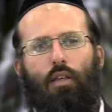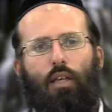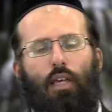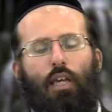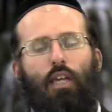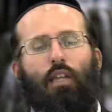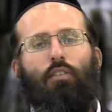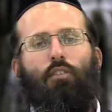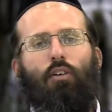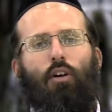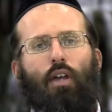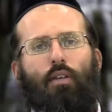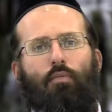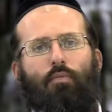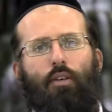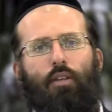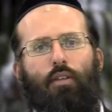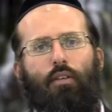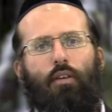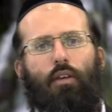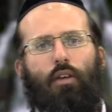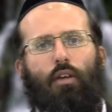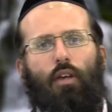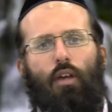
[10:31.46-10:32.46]
King
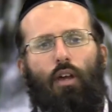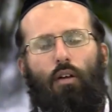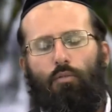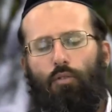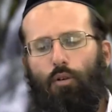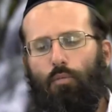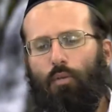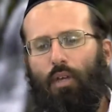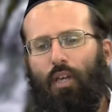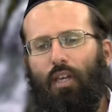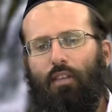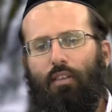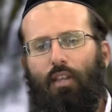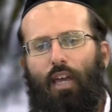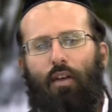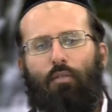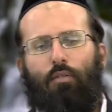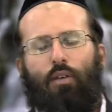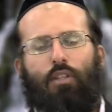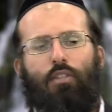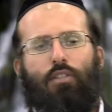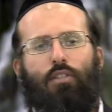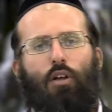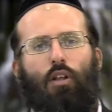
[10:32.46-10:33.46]
David, from King
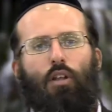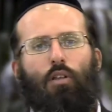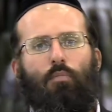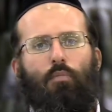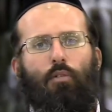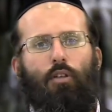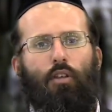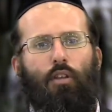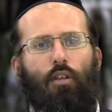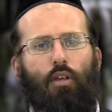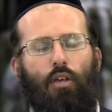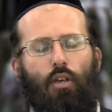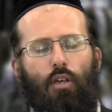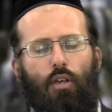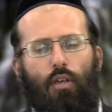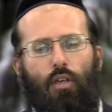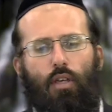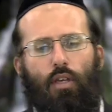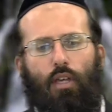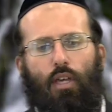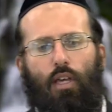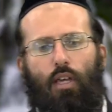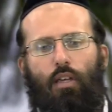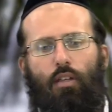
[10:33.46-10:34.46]
David,
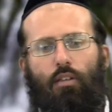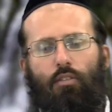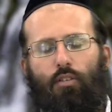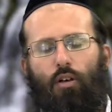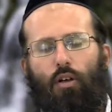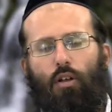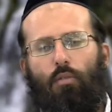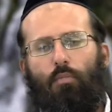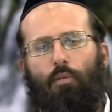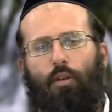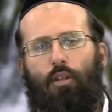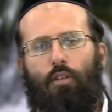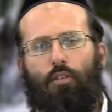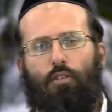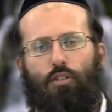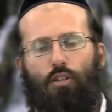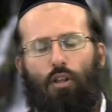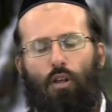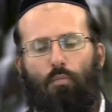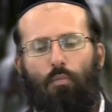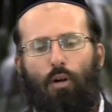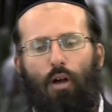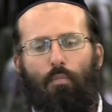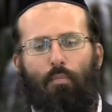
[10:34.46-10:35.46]
King Solomon,
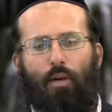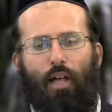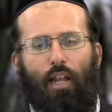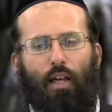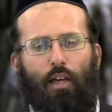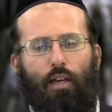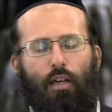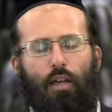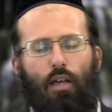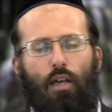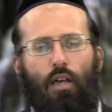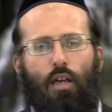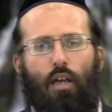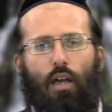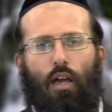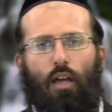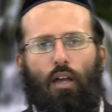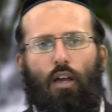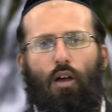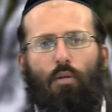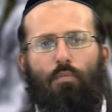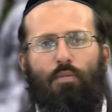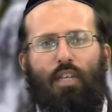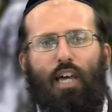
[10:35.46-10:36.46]
Shlomo HaMelech,
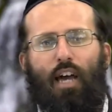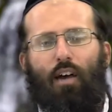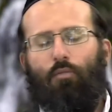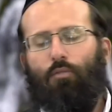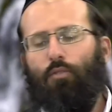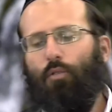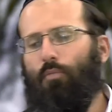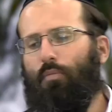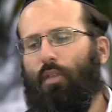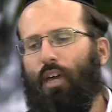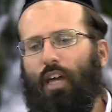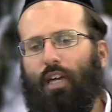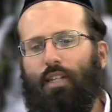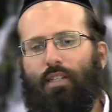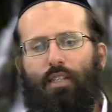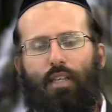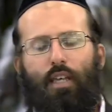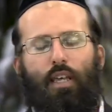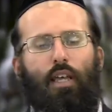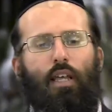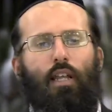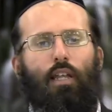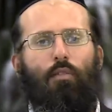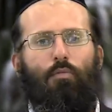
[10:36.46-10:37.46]
and comes out from there to
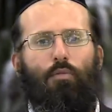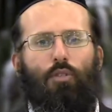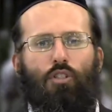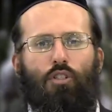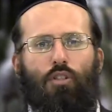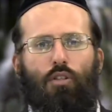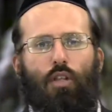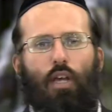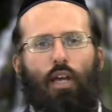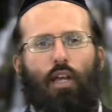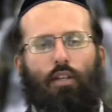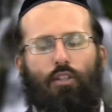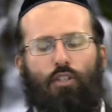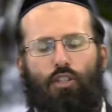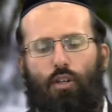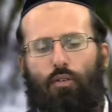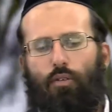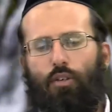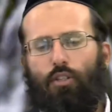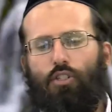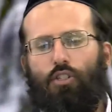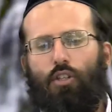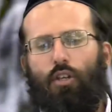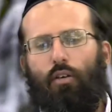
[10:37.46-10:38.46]
Tehillim and
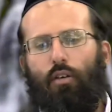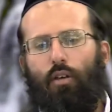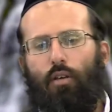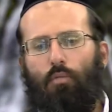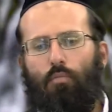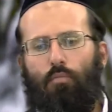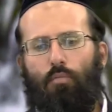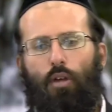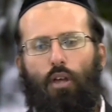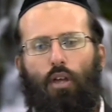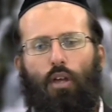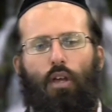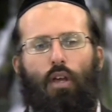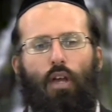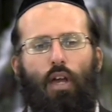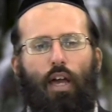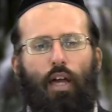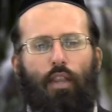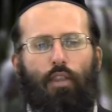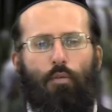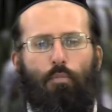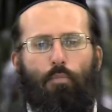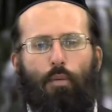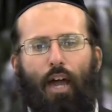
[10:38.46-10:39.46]
Shirashim,
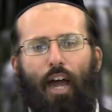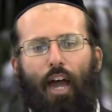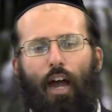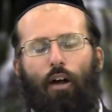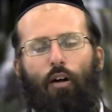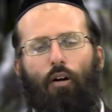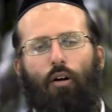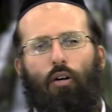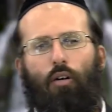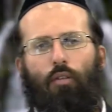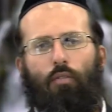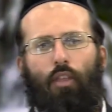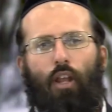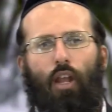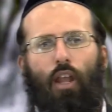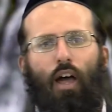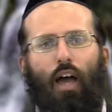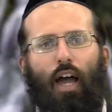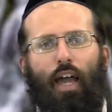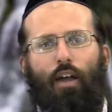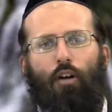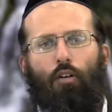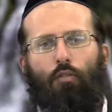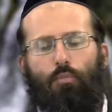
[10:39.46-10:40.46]
and the power of the
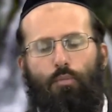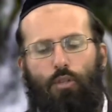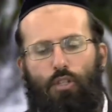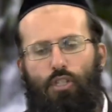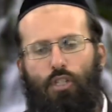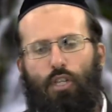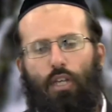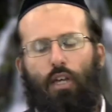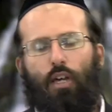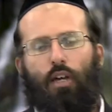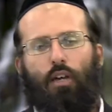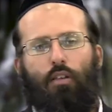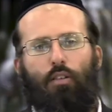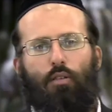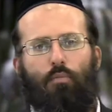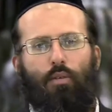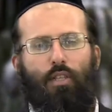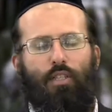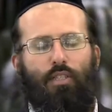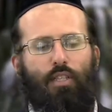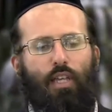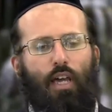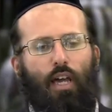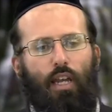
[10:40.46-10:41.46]
light of Mashiach, the
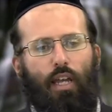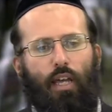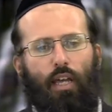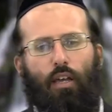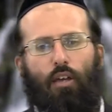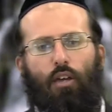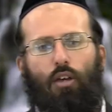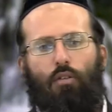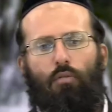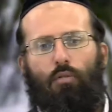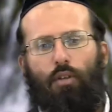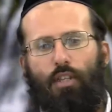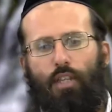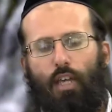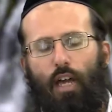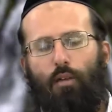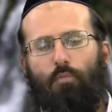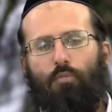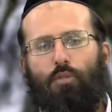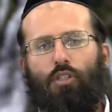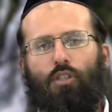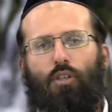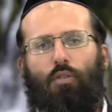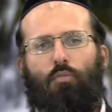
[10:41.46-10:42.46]
Messianic
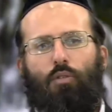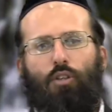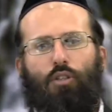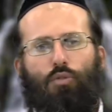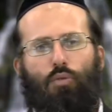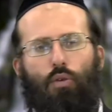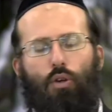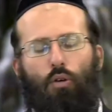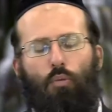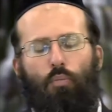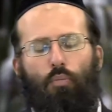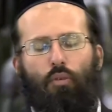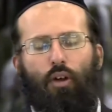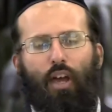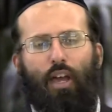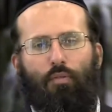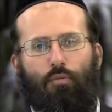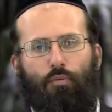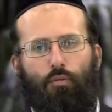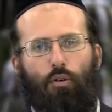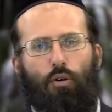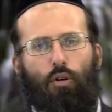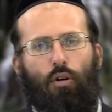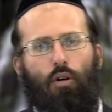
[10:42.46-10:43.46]
redemption, which we all pray
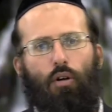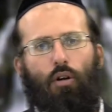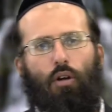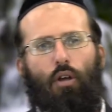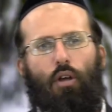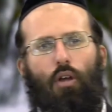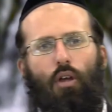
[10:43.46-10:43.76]
for.